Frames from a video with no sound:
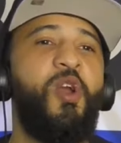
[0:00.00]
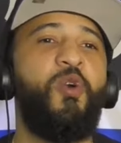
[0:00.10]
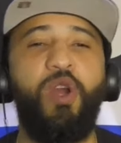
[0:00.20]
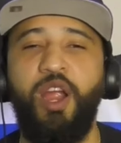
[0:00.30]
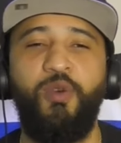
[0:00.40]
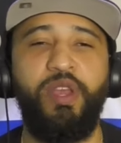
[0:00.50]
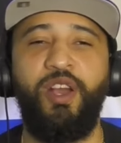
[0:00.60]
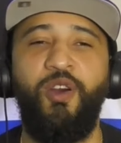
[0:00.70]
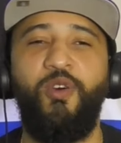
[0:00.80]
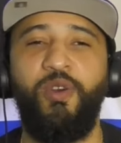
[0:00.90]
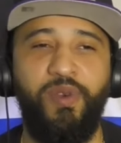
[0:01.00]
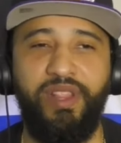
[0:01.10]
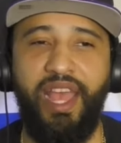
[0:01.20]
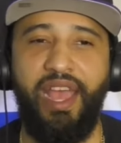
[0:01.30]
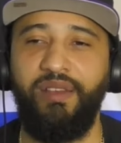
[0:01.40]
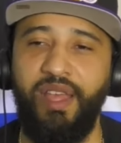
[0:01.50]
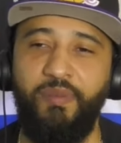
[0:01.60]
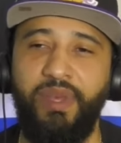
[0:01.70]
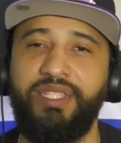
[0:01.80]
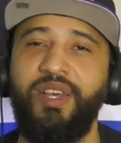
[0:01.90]
where are we going with that? You know I
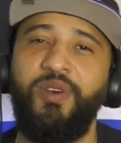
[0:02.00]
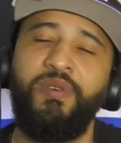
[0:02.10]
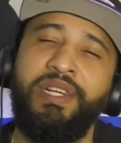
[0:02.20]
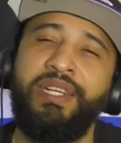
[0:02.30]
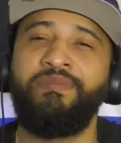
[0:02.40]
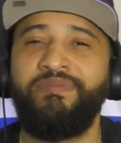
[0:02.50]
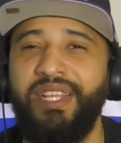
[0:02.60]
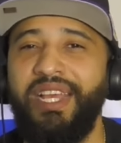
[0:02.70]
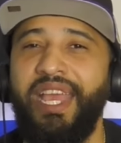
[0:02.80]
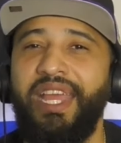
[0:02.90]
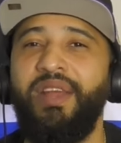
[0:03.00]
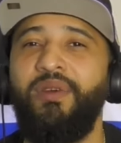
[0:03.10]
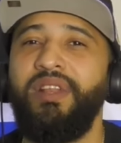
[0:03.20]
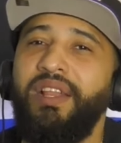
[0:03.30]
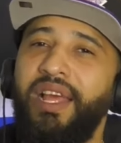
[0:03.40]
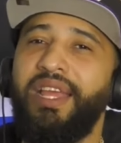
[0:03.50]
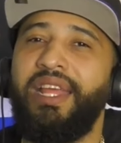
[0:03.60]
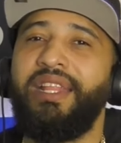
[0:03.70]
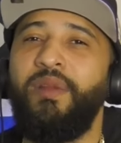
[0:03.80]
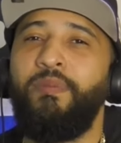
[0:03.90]
mean, so again, there
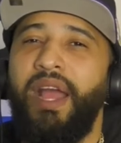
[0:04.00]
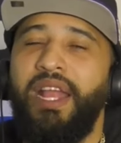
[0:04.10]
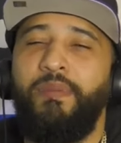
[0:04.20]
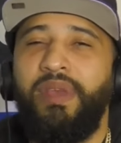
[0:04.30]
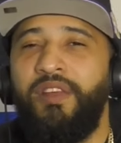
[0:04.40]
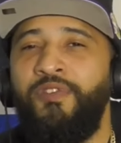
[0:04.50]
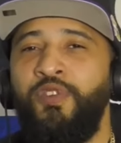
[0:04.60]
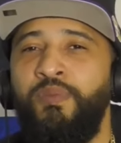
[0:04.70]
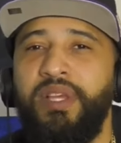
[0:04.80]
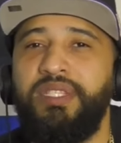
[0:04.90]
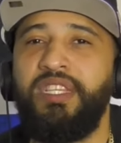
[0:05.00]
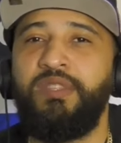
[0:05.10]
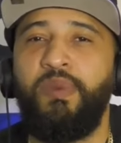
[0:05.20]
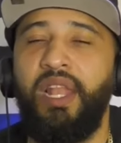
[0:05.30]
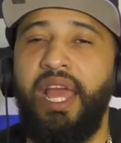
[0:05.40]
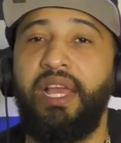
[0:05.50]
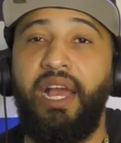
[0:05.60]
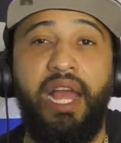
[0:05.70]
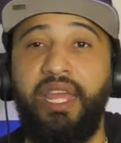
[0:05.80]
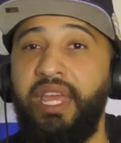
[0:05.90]
again, there might have been a few misses, but like
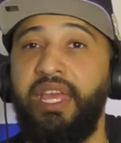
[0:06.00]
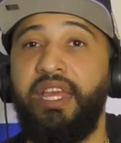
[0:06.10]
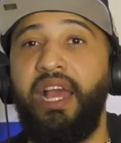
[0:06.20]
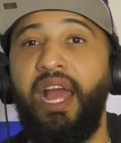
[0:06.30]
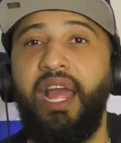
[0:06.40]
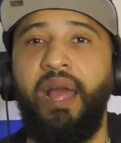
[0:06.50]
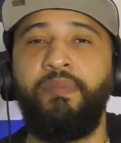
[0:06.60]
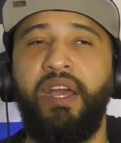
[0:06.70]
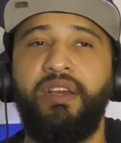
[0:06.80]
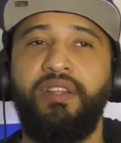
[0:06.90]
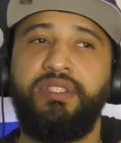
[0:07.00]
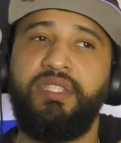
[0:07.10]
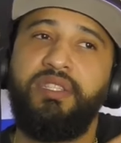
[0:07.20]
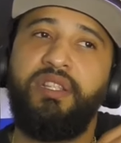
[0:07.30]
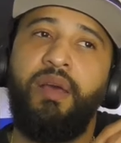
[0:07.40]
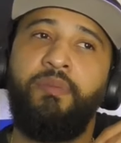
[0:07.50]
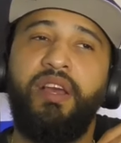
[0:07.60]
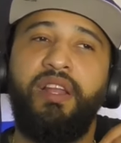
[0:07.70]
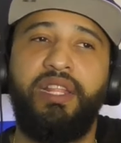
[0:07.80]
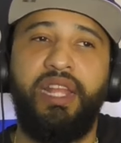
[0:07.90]
I can't I I'm not going to I'm not
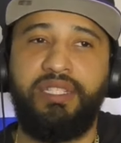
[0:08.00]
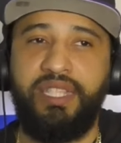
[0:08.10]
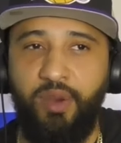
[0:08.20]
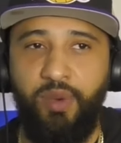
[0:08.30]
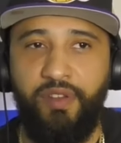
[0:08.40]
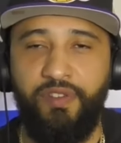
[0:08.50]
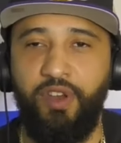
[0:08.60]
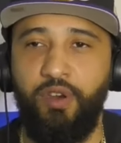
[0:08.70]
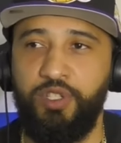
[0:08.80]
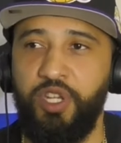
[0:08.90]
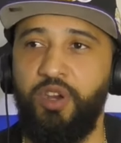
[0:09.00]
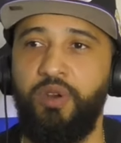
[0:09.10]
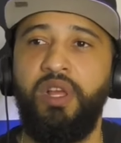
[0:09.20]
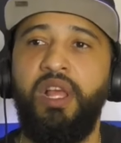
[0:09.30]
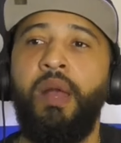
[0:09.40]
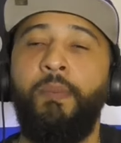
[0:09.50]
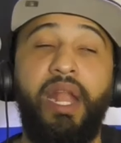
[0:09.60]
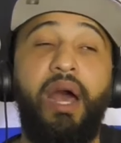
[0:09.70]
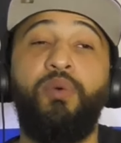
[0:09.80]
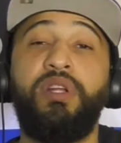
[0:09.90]
going to let that take away from the whole show, but
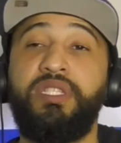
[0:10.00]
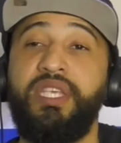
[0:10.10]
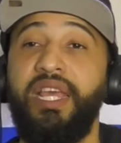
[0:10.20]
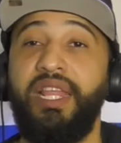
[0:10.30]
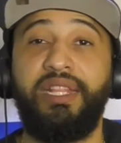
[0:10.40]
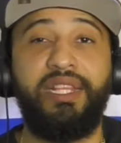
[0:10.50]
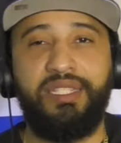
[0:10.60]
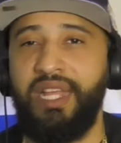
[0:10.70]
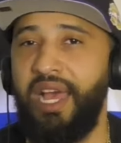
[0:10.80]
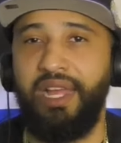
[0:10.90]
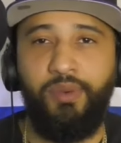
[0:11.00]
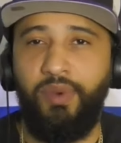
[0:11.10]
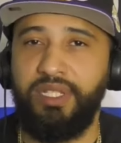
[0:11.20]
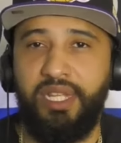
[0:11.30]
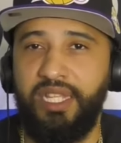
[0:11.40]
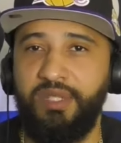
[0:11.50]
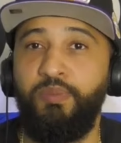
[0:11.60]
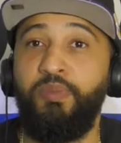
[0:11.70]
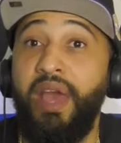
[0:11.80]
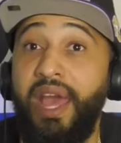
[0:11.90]
I would say that this not it wasn't his
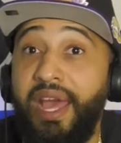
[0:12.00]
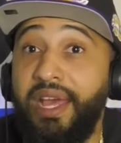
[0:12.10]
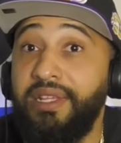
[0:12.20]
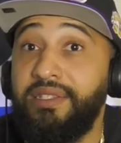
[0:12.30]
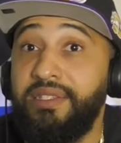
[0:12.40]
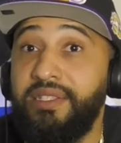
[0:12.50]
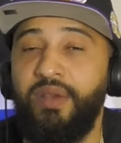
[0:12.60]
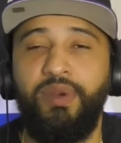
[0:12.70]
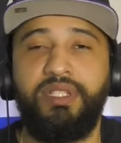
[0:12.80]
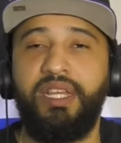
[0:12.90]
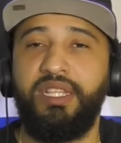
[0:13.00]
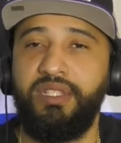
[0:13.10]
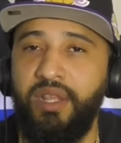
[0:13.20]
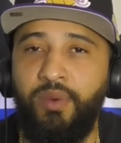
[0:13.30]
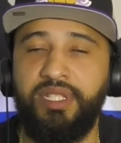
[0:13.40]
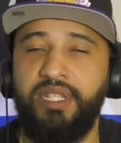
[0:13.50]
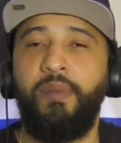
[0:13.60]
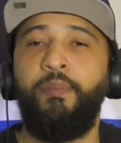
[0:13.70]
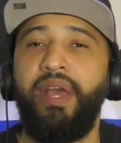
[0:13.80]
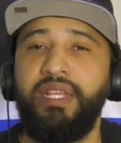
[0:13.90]
best. It wasn't his it wasn't the
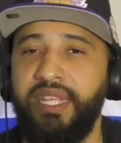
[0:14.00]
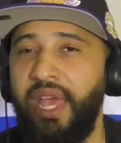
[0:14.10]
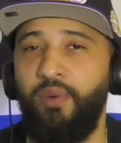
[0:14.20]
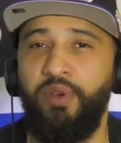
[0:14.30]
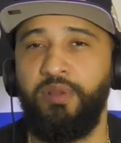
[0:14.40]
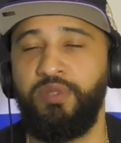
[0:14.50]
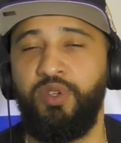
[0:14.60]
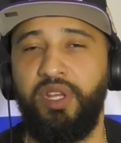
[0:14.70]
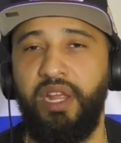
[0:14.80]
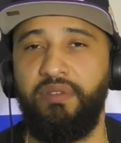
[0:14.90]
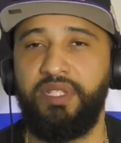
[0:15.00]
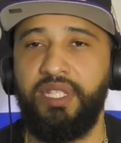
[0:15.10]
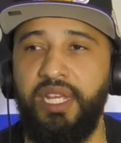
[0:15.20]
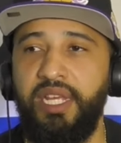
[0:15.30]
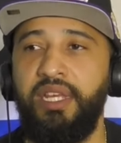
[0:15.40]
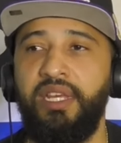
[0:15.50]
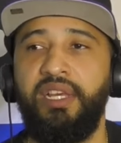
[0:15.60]
best Katt Williams you could ever see,